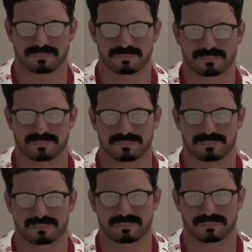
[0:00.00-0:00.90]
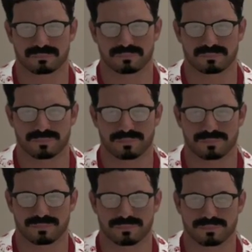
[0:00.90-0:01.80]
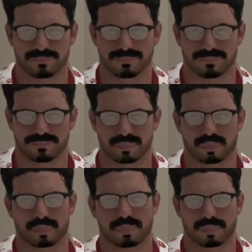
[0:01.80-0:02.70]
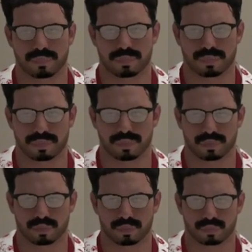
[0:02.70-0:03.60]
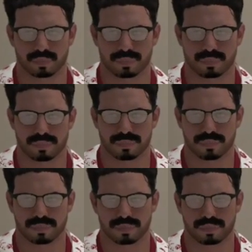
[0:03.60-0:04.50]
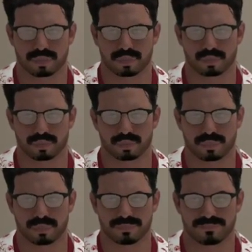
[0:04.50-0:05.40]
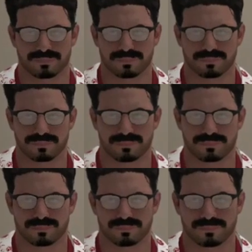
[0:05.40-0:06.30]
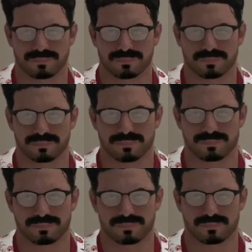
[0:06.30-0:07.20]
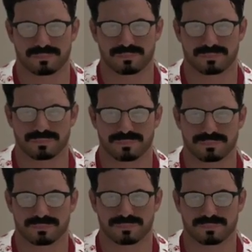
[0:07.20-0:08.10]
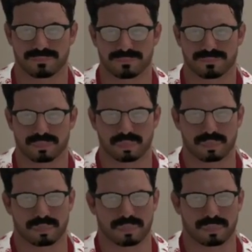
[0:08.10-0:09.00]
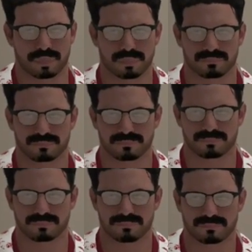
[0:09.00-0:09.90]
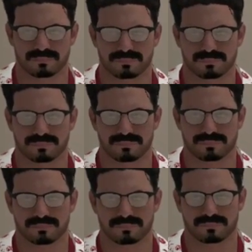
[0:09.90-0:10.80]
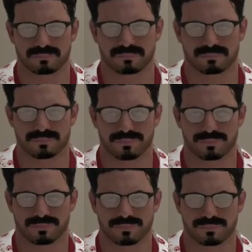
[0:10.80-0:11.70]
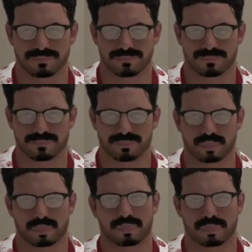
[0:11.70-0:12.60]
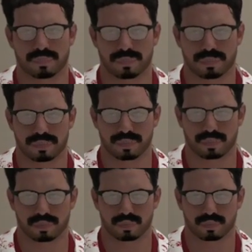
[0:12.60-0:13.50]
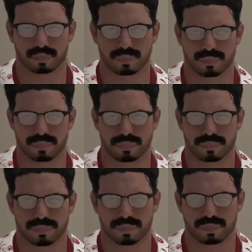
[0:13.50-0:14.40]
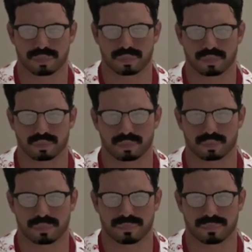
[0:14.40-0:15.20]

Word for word: some last minute Road to RCCW Beach Blast matches that I have in store for you. Now, these will not be on the final Road to, these will have their own exclusive two-match Road 2 coming up very shortly on the channel. These